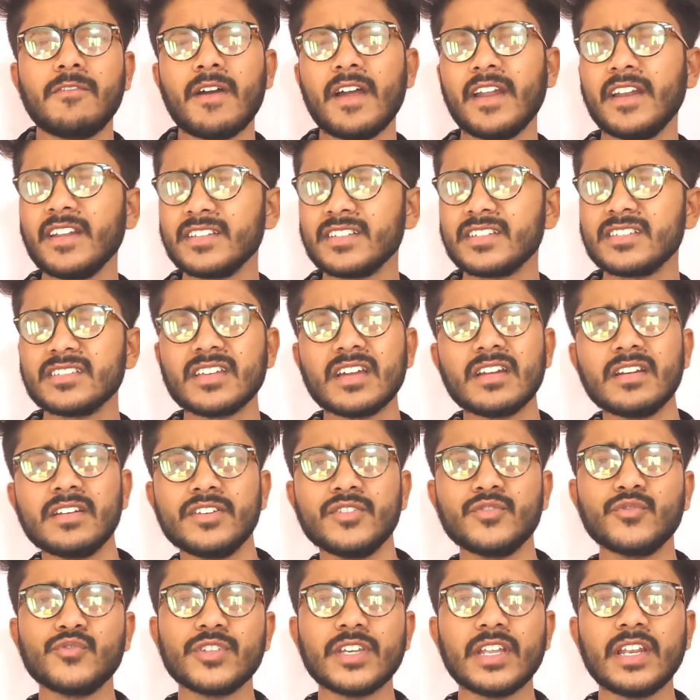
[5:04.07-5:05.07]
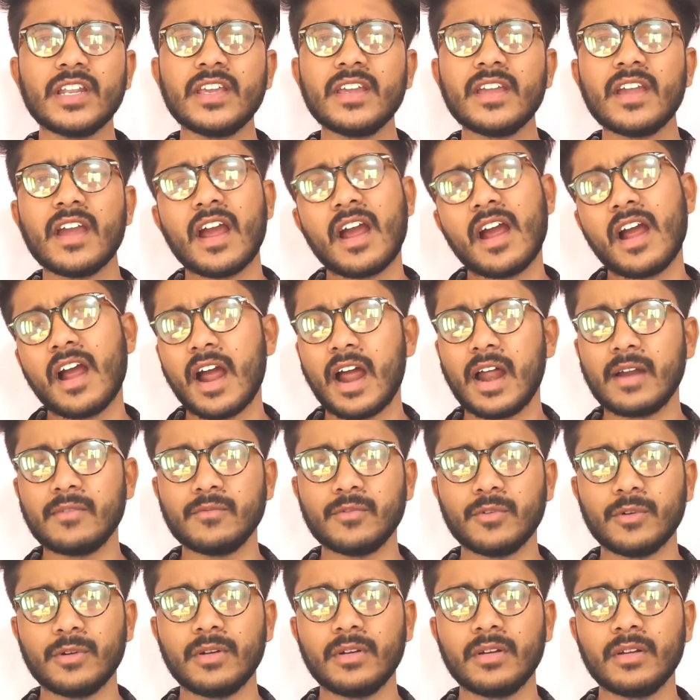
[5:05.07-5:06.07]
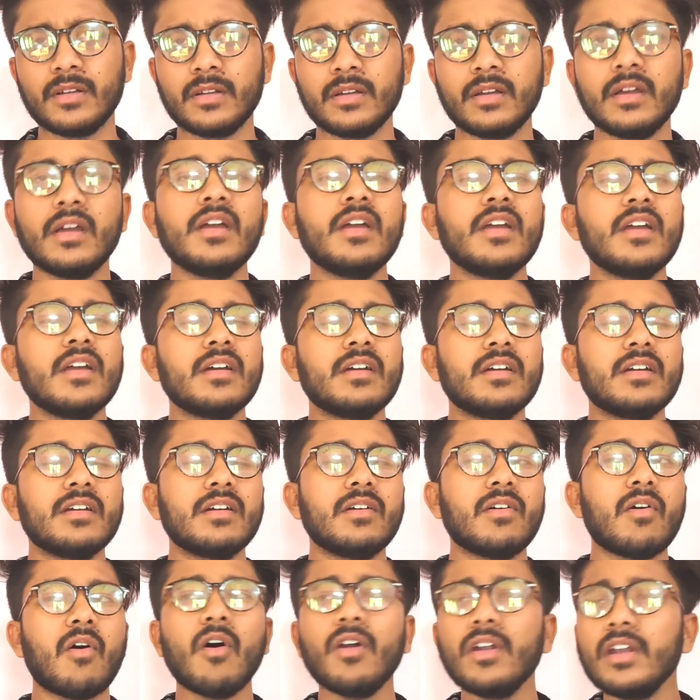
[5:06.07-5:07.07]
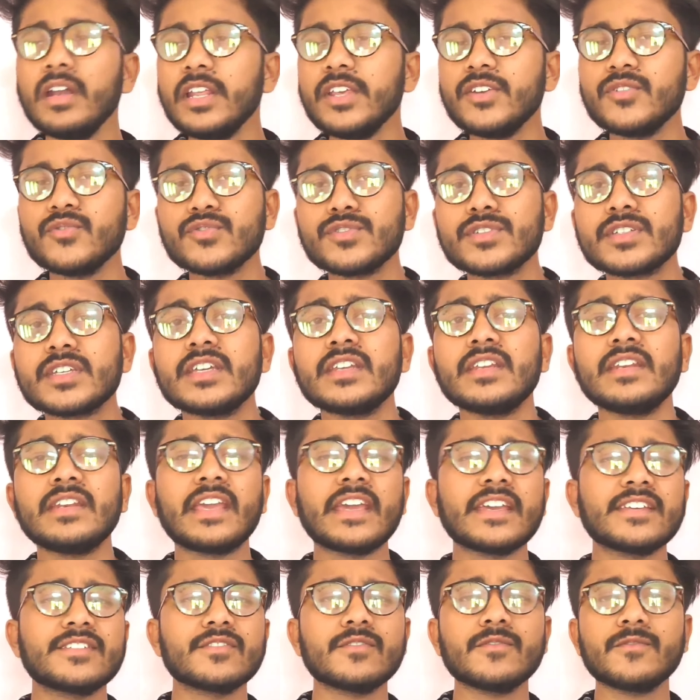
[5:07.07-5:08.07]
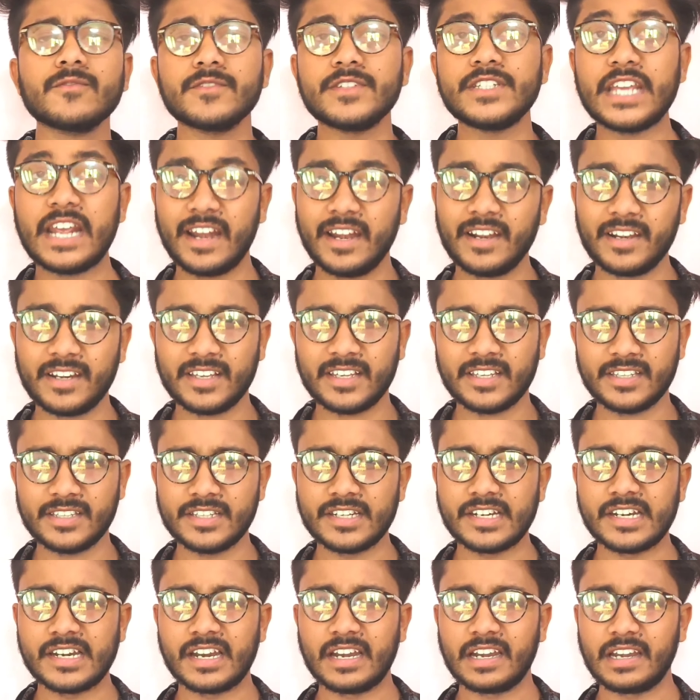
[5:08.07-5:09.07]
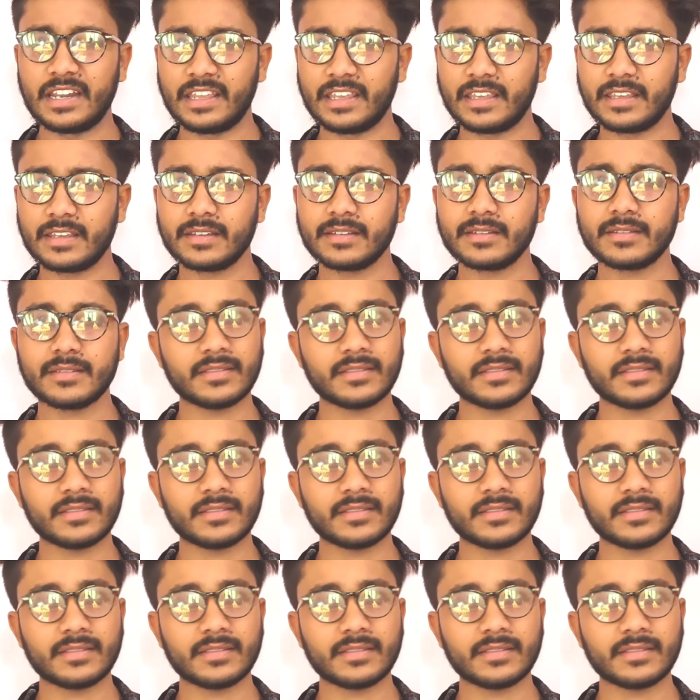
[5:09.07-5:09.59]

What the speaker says: viruses are usually harmful, only used in case of genetic engineering.